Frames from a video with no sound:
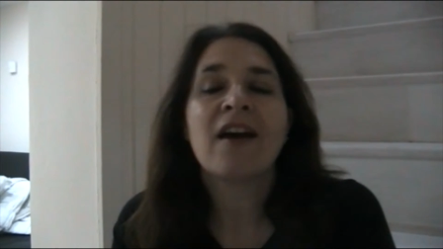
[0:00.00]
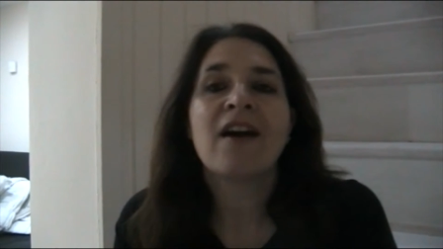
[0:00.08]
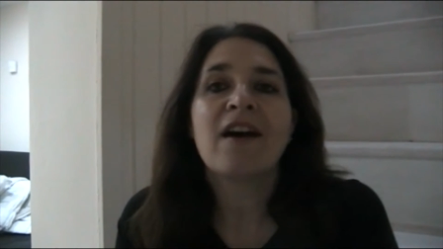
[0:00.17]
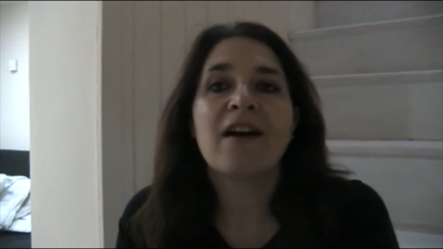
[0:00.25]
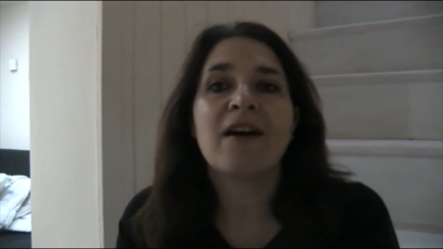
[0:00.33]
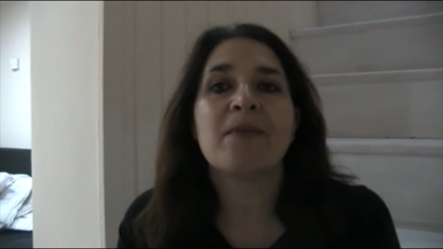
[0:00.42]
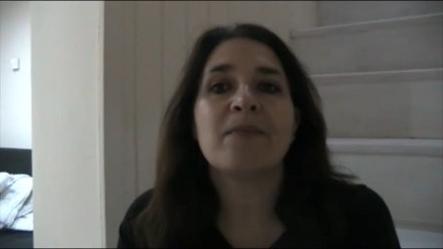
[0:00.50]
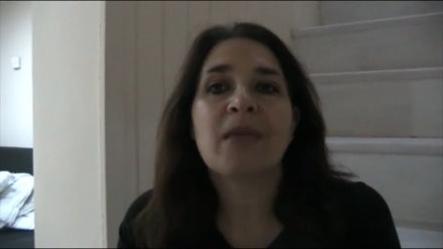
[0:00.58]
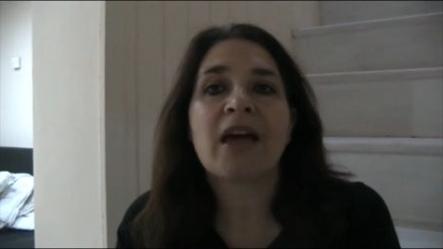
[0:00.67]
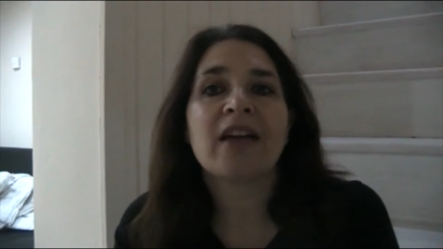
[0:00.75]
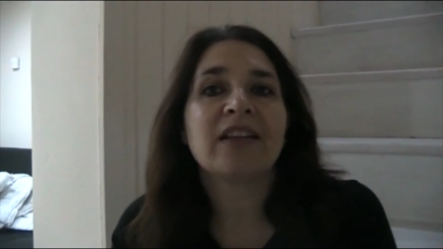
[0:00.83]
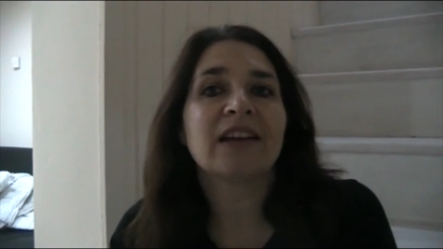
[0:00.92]
And
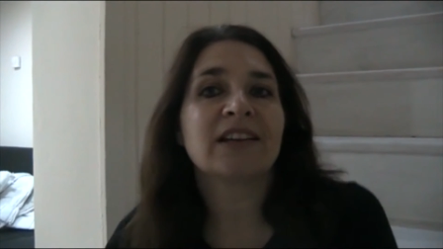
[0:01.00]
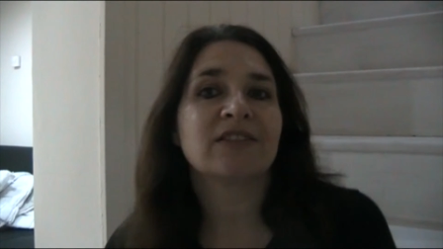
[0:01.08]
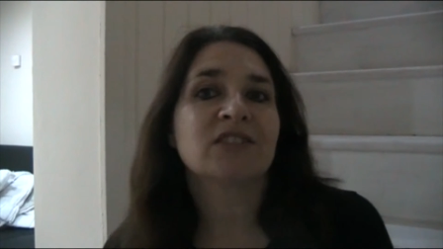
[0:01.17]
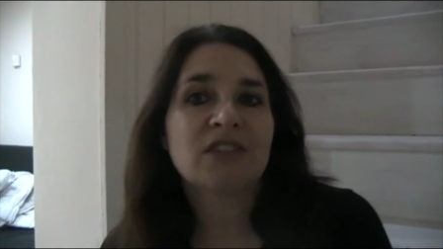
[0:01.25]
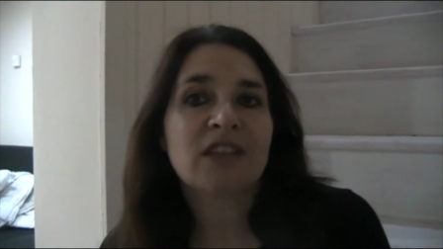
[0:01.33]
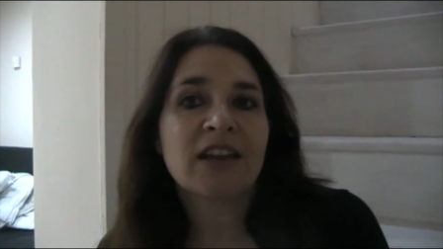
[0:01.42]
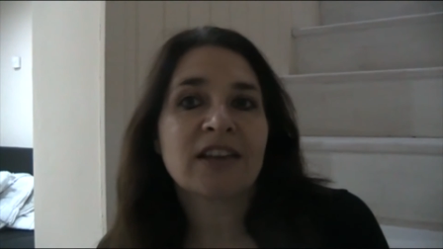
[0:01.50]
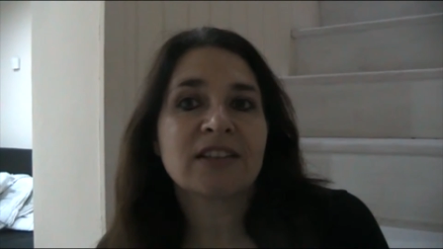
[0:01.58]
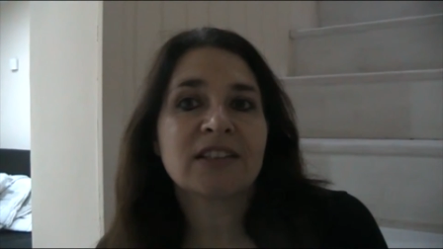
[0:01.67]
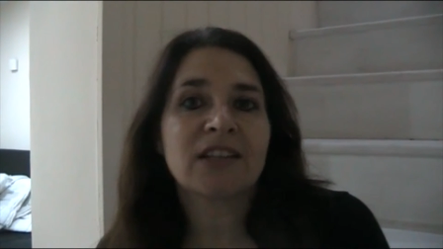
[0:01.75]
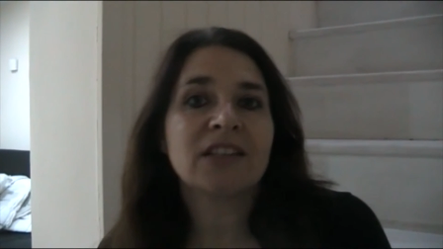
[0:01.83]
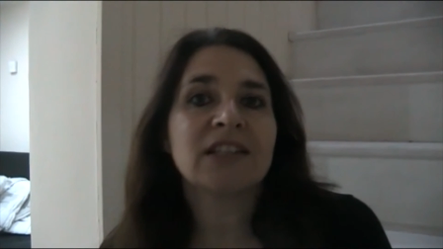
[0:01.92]
I do that.
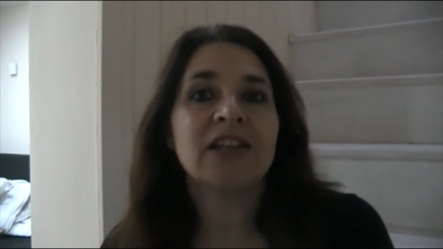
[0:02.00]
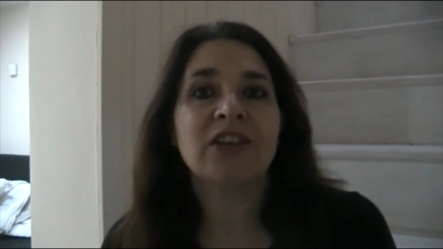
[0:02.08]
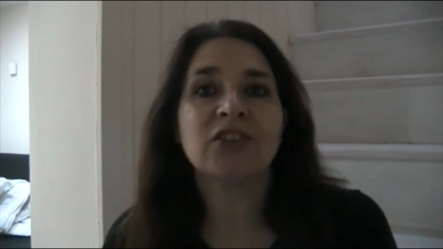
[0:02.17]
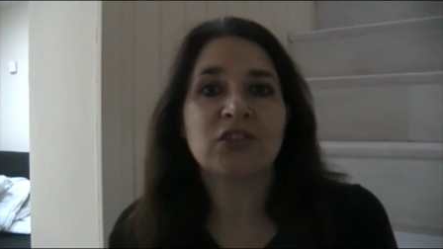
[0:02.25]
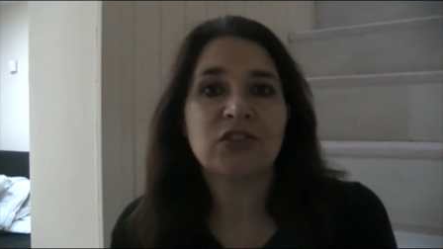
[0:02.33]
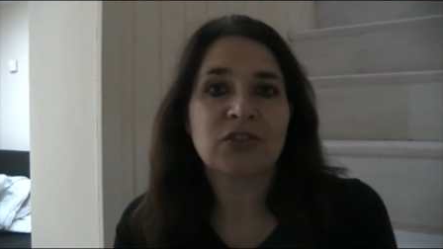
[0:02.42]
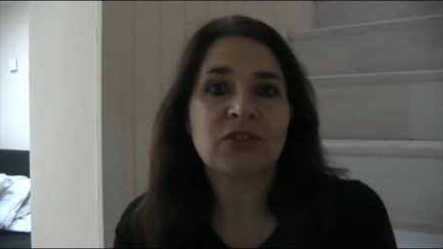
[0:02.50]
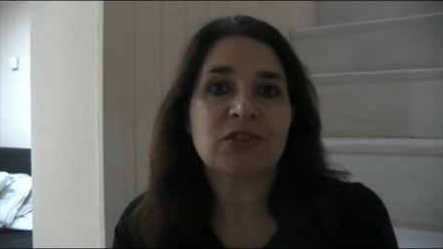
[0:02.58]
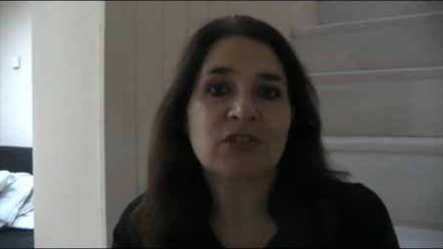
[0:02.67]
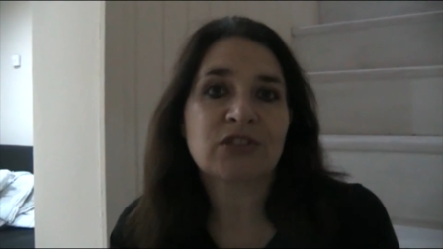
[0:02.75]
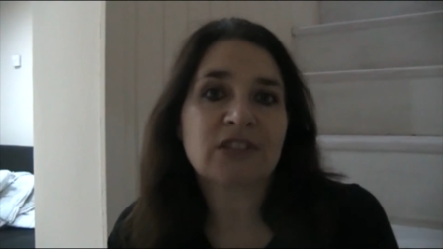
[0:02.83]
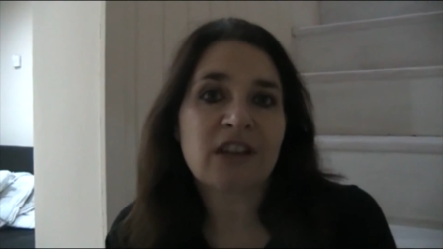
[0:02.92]
Sunday lunch is
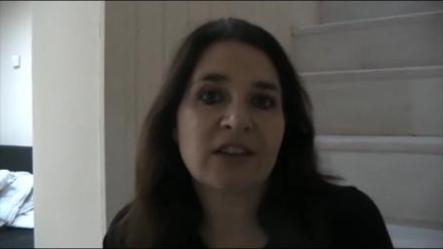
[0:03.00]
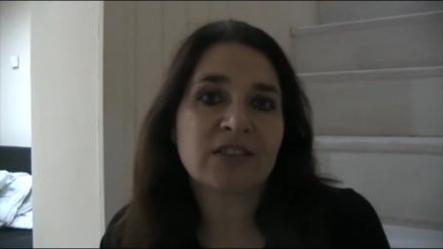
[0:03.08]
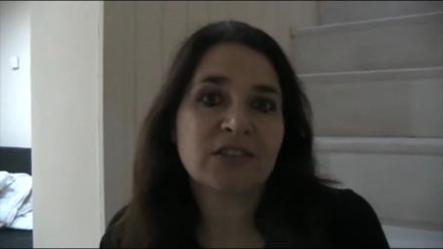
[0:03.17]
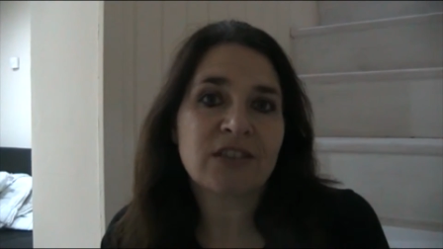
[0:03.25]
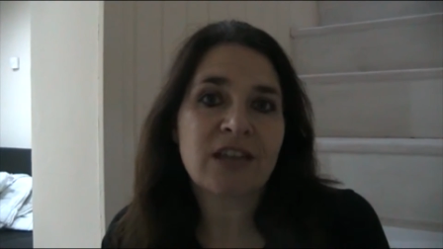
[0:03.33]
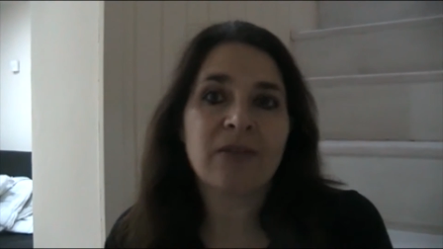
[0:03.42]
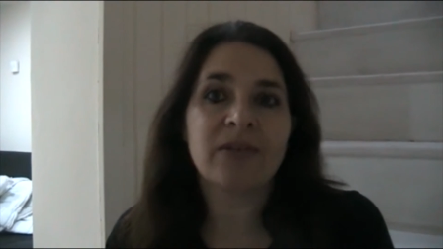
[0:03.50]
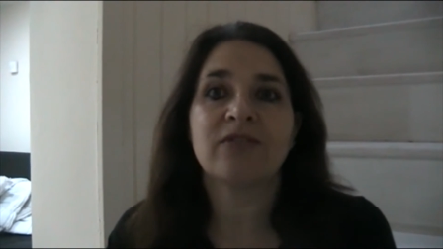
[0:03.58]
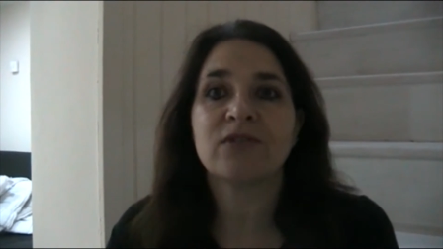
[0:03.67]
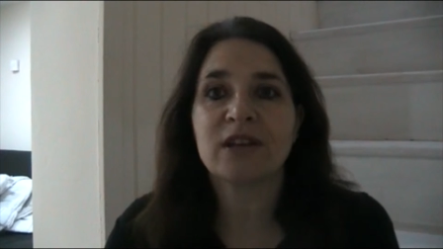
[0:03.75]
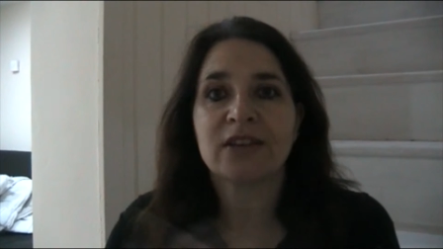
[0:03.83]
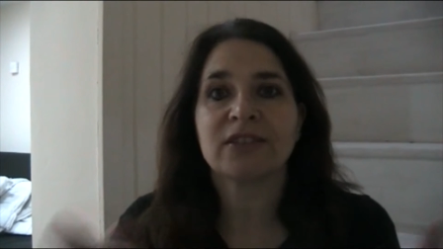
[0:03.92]
usually a good time to do that when
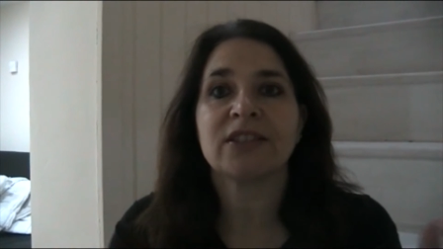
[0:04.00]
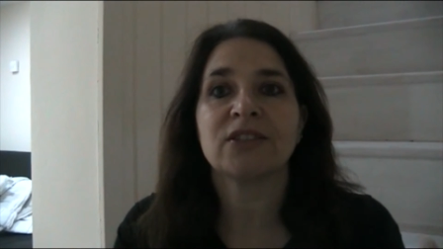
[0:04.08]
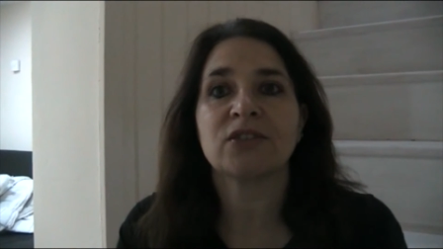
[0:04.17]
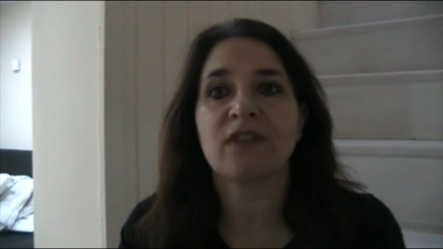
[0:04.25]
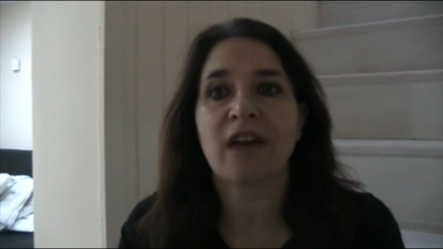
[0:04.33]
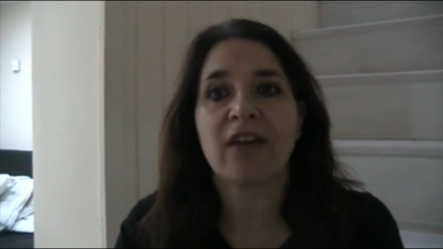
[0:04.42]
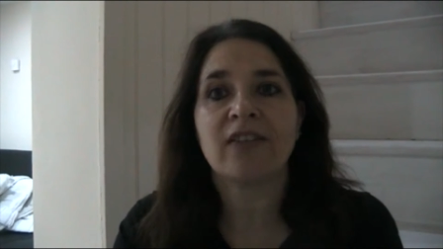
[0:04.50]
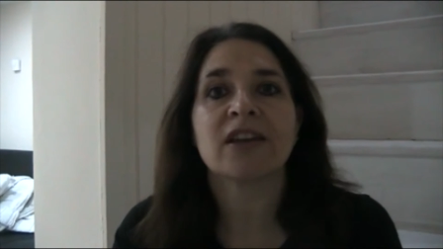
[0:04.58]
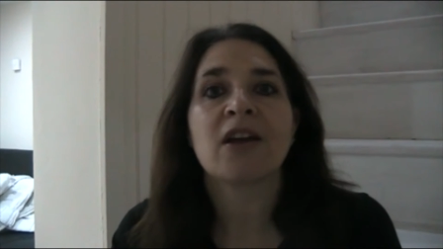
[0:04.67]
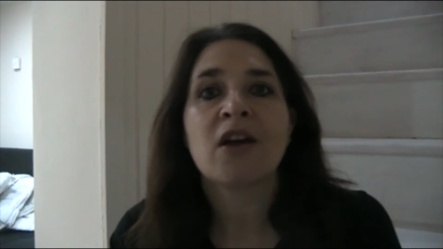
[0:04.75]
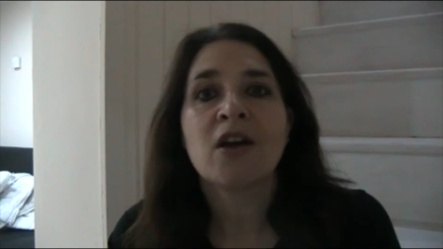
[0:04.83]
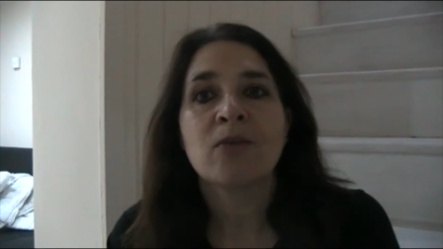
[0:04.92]
everyone else is sort of
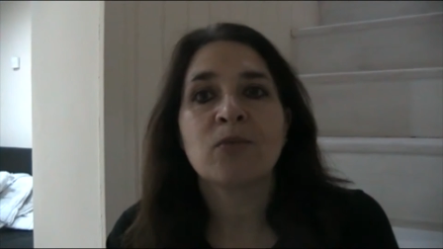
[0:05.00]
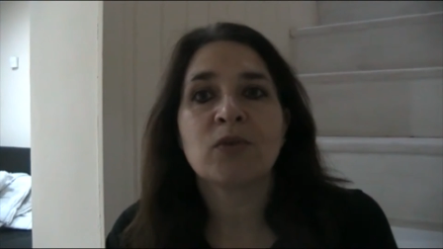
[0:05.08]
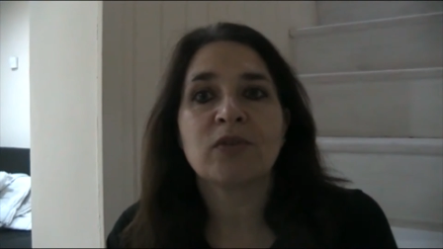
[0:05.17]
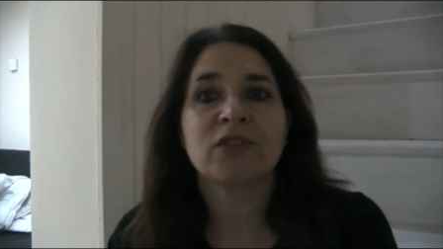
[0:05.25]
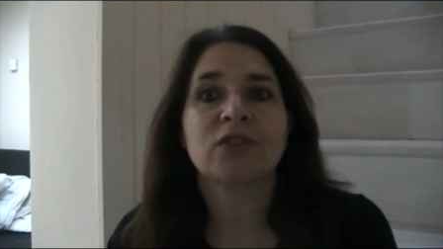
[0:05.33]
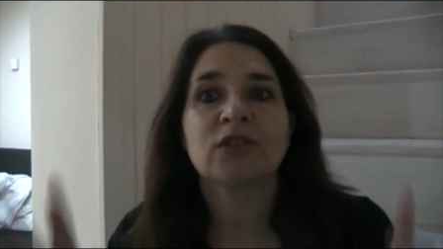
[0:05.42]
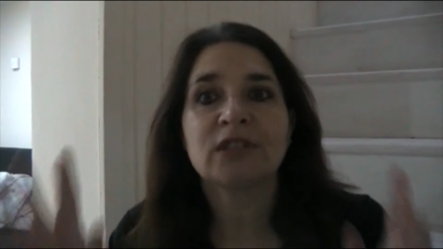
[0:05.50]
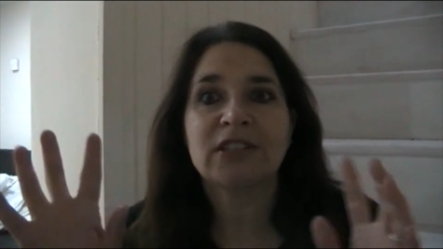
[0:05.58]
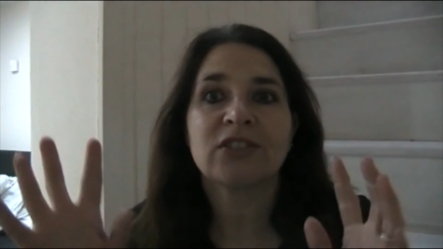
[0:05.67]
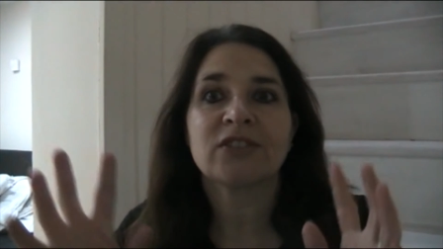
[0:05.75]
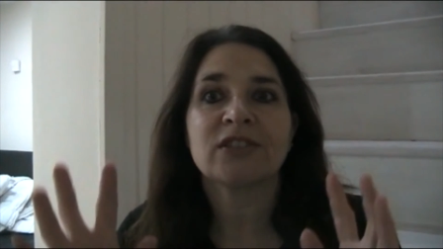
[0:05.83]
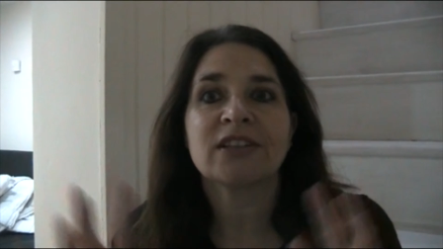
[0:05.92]
having more of a
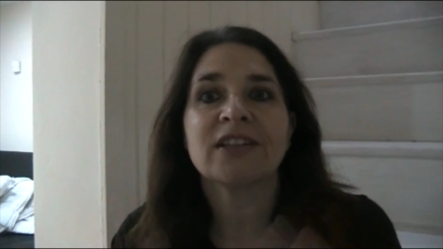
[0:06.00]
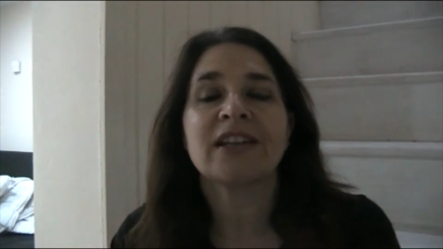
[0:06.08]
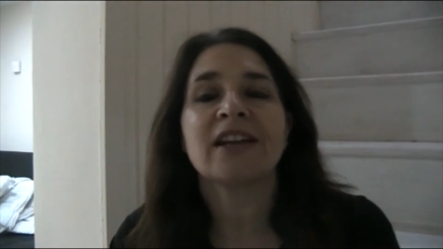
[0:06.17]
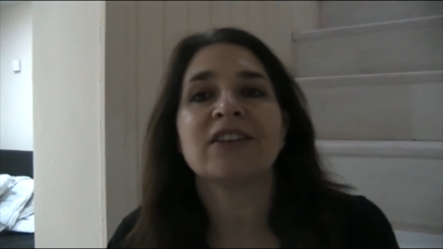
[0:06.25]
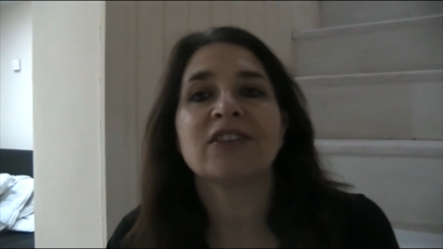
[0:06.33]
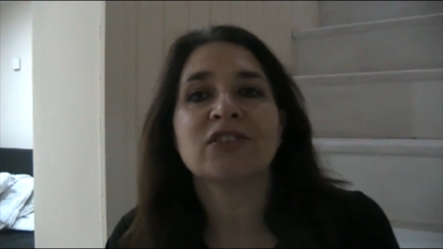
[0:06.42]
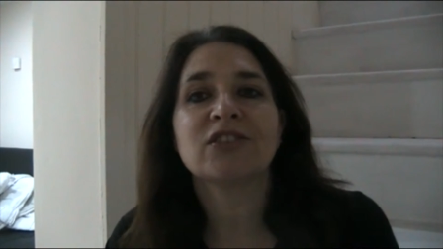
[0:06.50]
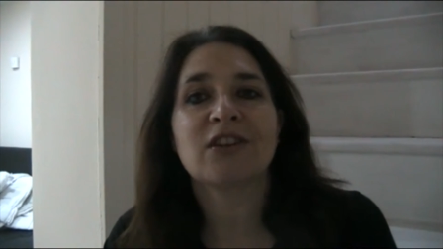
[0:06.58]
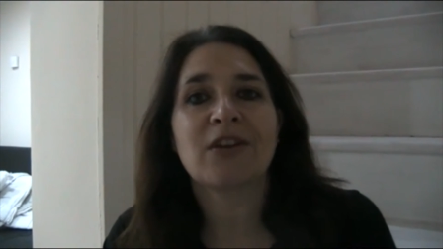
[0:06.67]
traditional Sunday lunch,